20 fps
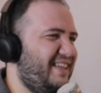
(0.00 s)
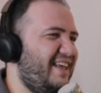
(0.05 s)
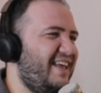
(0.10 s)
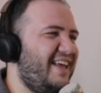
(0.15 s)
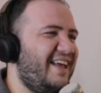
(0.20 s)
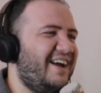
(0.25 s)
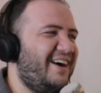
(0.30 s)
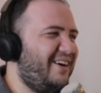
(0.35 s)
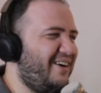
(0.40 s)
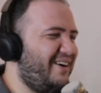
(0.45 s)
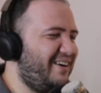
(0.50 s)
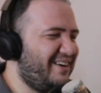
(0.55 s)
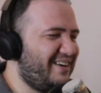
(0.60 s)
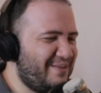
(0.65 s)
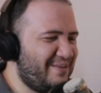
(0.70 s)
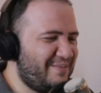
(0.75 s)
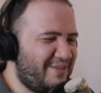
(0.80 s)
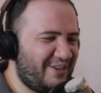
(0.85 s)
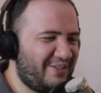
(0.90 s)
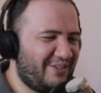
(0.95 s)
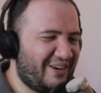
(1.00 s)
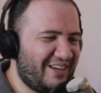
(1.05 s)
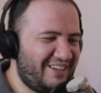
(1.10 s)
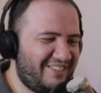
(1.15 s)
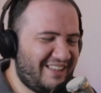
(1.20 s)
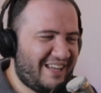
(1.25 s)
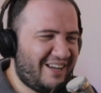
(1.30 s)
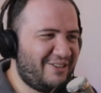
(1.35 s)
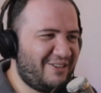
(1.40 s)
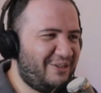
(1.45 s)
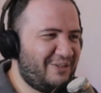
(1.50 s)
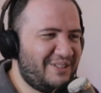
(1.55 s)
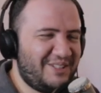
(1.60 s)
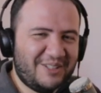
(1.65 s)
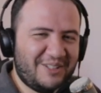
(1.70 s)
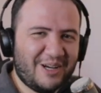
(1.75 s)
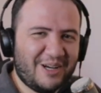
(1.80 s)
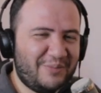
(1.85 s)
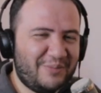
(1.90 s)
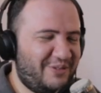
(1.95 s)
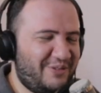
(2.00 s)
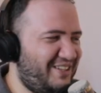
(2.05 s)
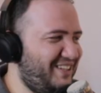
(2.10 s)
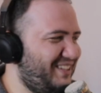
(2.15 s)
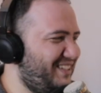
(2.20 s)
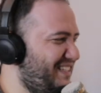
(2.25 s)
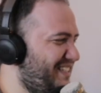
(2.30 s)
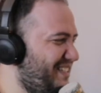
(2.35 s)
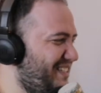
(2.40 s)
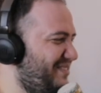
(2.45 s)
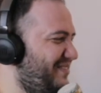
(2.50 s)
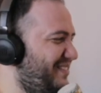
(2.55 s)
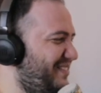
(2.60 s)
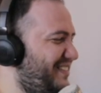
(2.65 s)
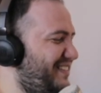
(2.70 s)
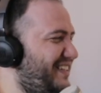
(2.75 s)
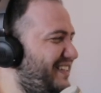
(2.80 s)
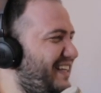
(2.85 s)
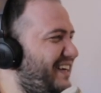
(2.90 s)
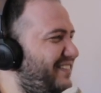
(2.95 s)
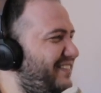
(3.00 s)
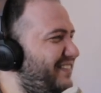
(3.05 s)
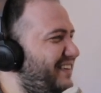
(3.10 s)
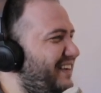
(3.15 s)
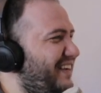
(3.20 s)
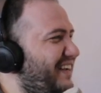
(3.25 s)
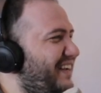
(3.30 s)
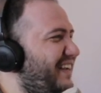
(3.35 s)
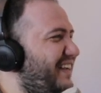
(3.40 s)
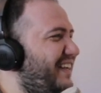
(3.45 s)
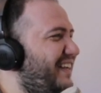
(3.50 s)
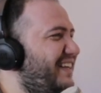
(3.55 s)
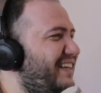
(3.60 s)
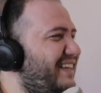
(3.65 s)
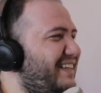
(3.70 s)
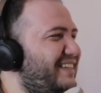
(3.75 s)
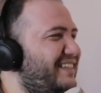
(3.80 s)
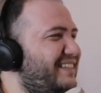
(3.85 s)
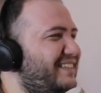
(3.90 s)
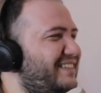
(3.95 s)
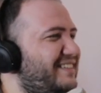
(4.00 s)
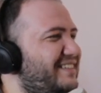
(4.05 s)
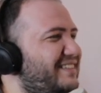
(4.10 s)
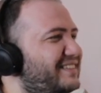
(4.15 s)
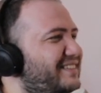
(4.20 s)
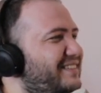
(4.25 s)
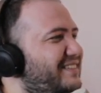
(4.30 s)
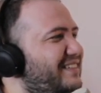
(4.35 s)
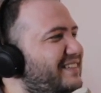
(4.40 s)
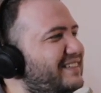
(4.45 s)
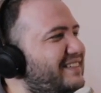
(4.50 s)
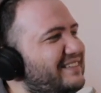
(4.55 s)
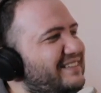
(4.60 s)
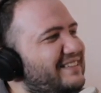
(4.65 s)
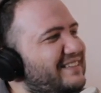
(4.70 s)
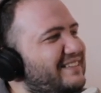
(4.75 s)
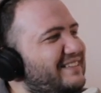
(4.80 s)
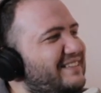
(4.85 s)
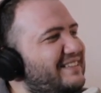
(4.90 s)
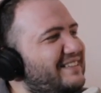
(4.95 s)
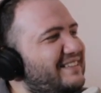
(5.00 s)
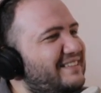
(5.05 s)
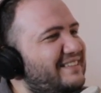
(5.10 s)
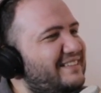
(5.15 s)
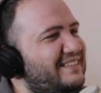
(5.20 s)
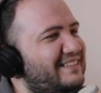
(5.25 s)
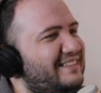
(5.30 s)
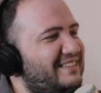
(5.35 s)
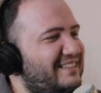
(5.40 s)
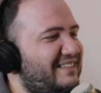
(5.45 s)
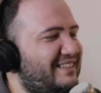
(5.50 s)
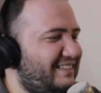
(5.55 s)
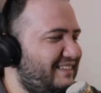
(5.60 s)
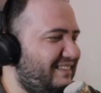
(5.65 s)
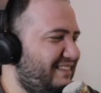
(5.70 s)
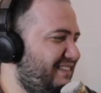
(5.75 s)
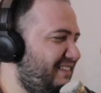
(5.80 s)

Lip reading: Aw, come on. Why do they always stop with System of a Down? Ding, ding, ding, ding.